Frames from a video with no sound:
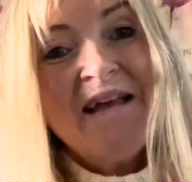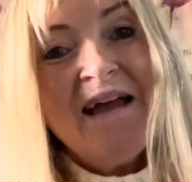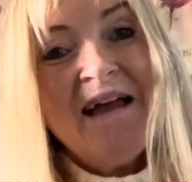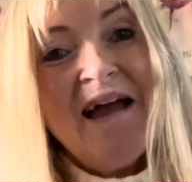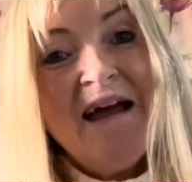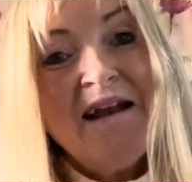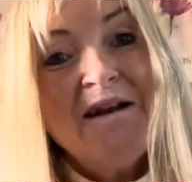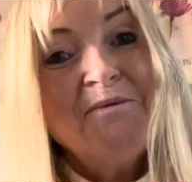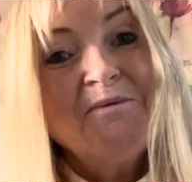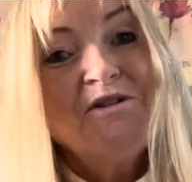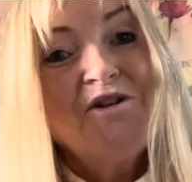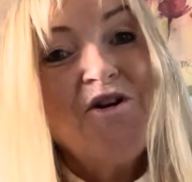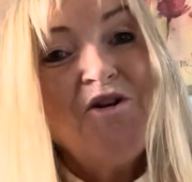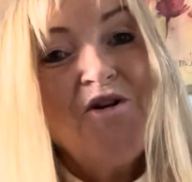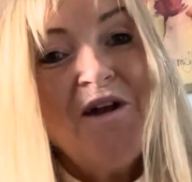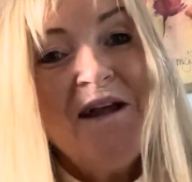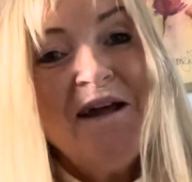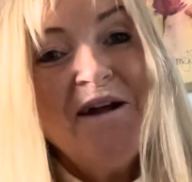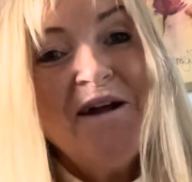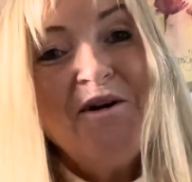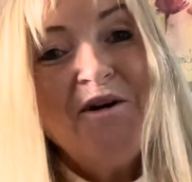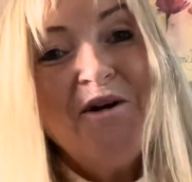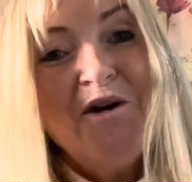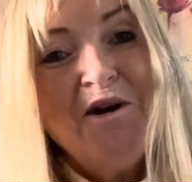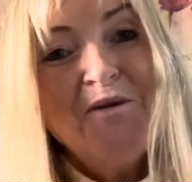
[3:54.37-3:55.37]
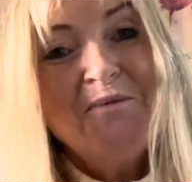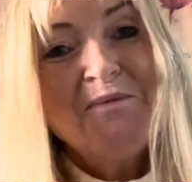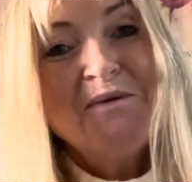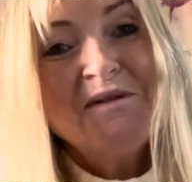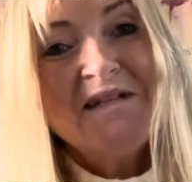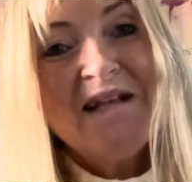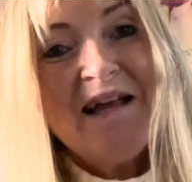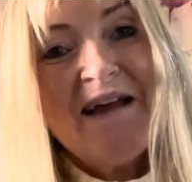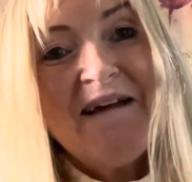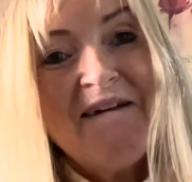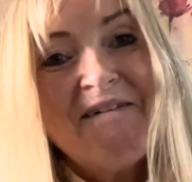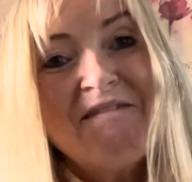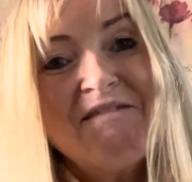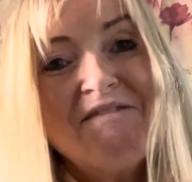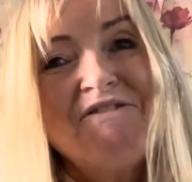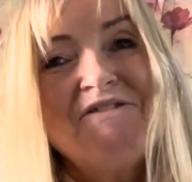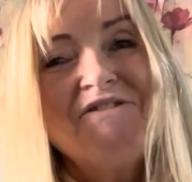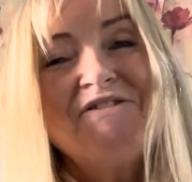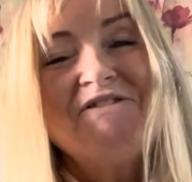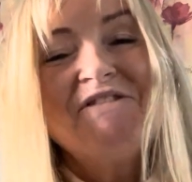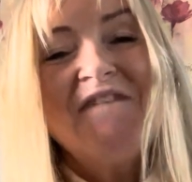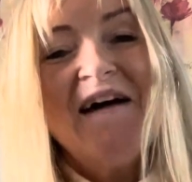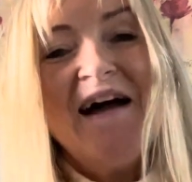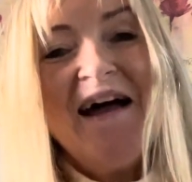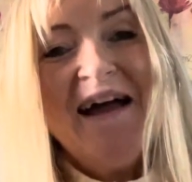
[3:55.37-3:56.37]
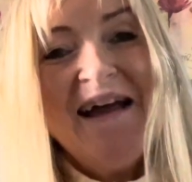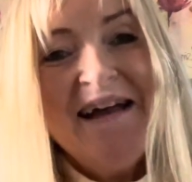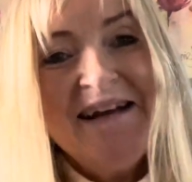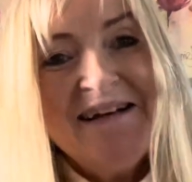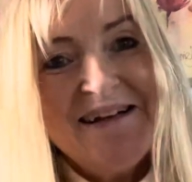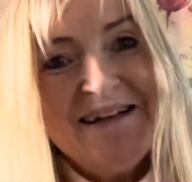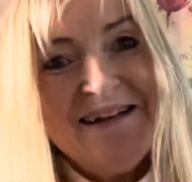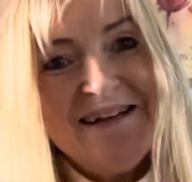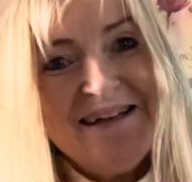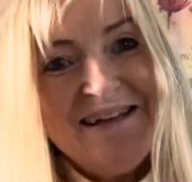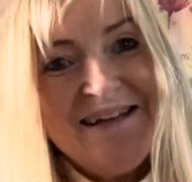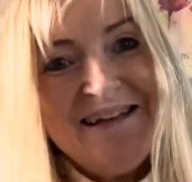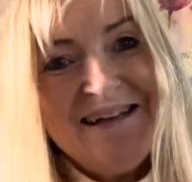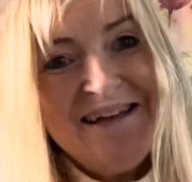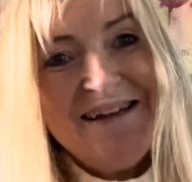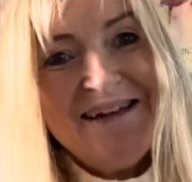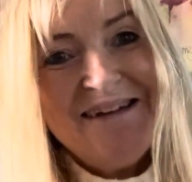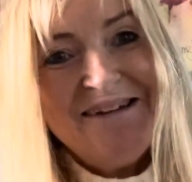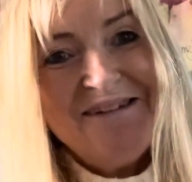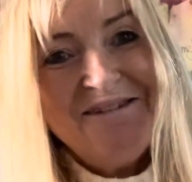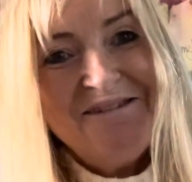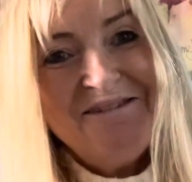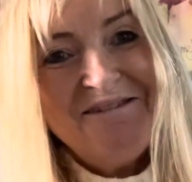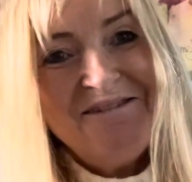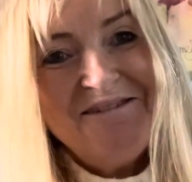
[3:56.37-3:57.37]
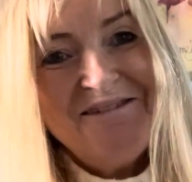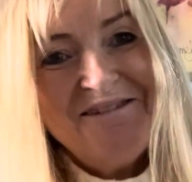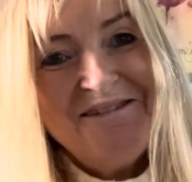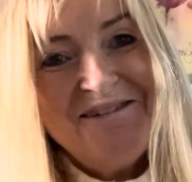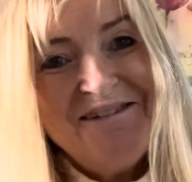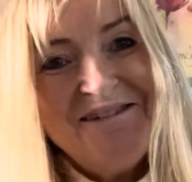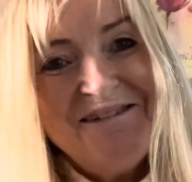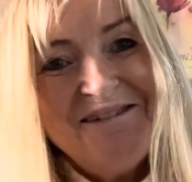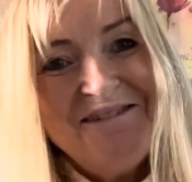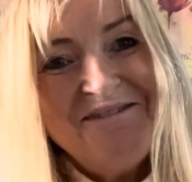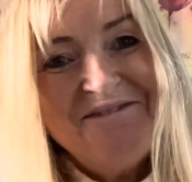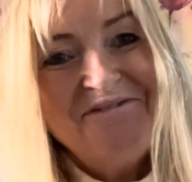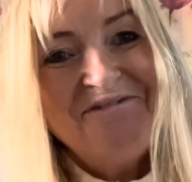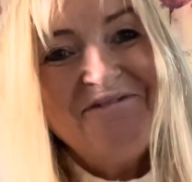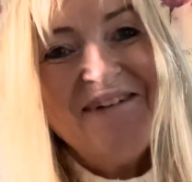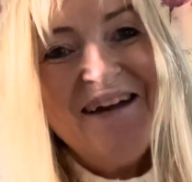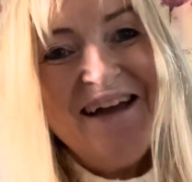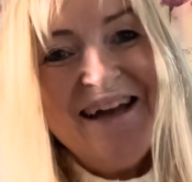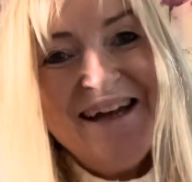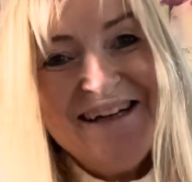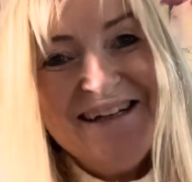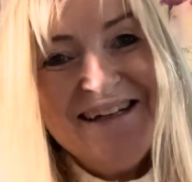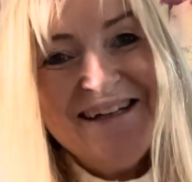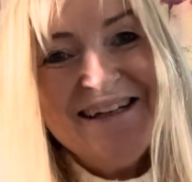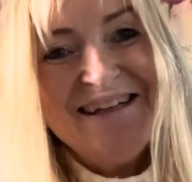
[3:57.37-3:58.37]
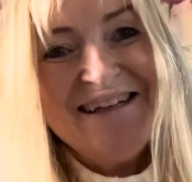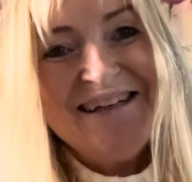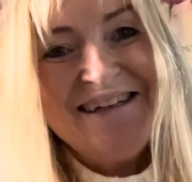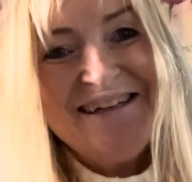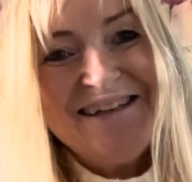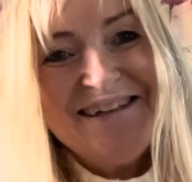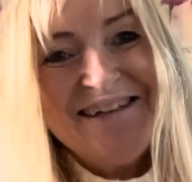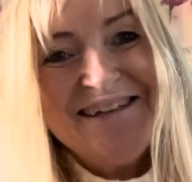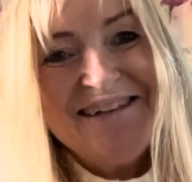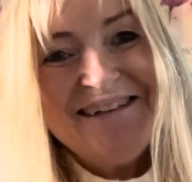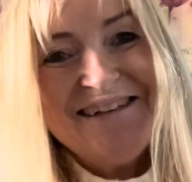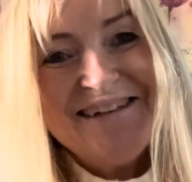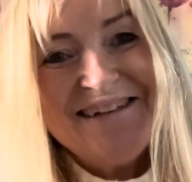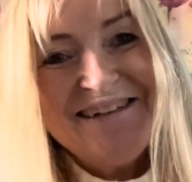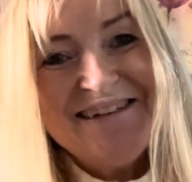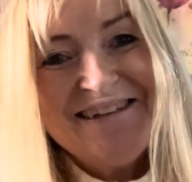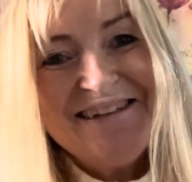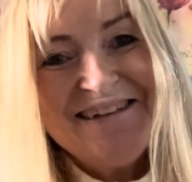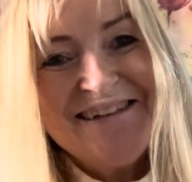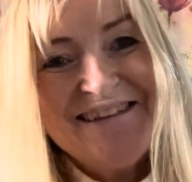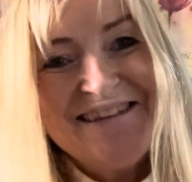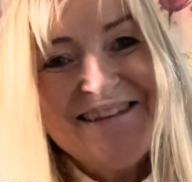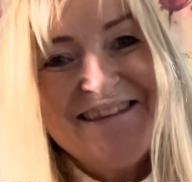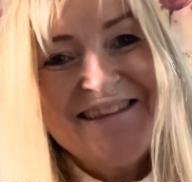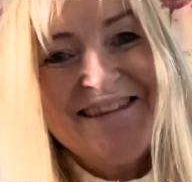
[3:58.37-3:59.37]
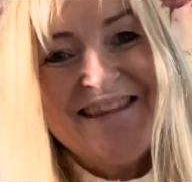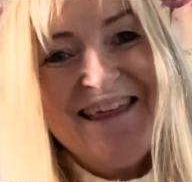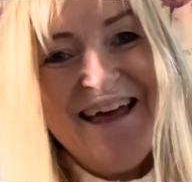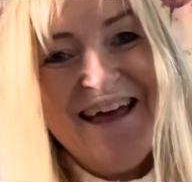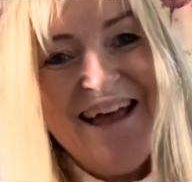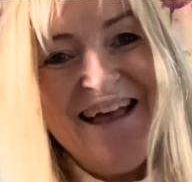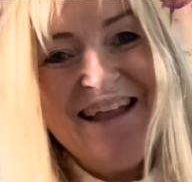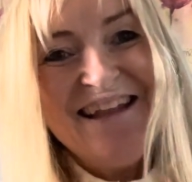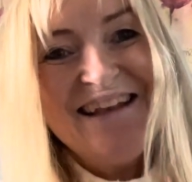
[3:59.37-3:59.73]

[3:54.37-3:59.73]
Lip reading: And it was all I heard was like, finally, finally, that